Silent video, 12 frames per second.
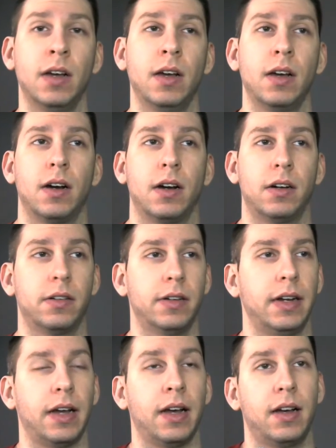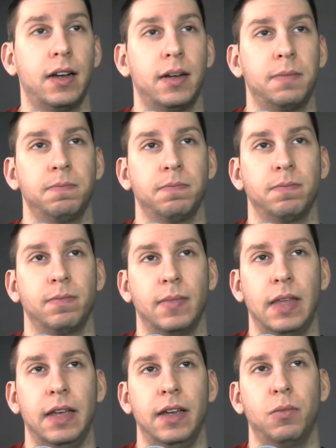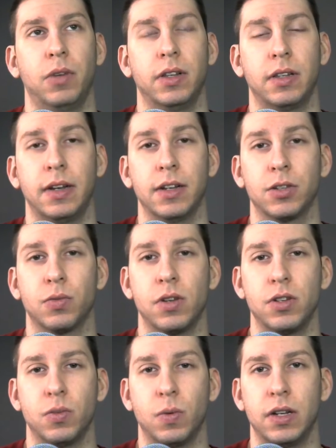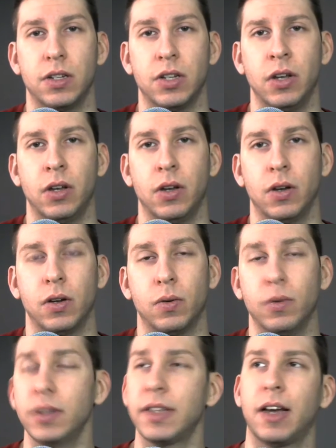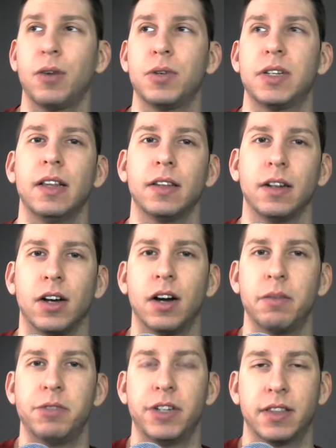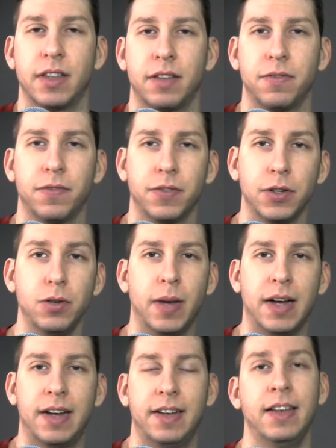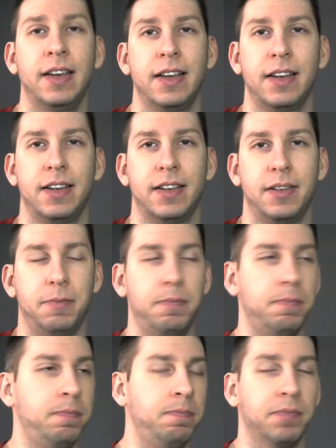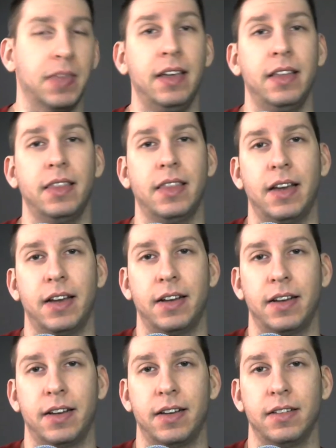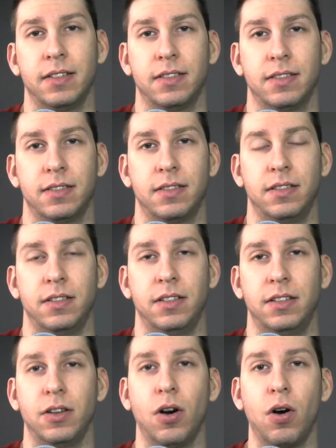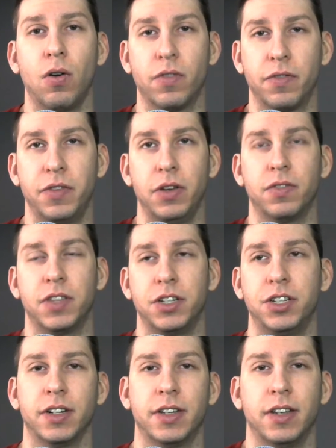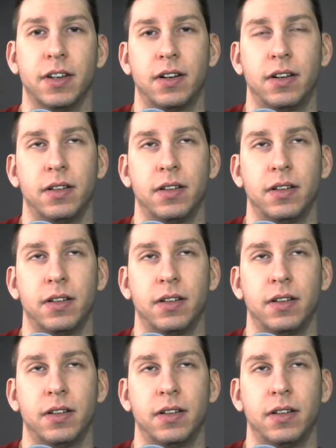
All right. And one of the next ones was, what the hell was that little object that flew by in that overview of the junkyard?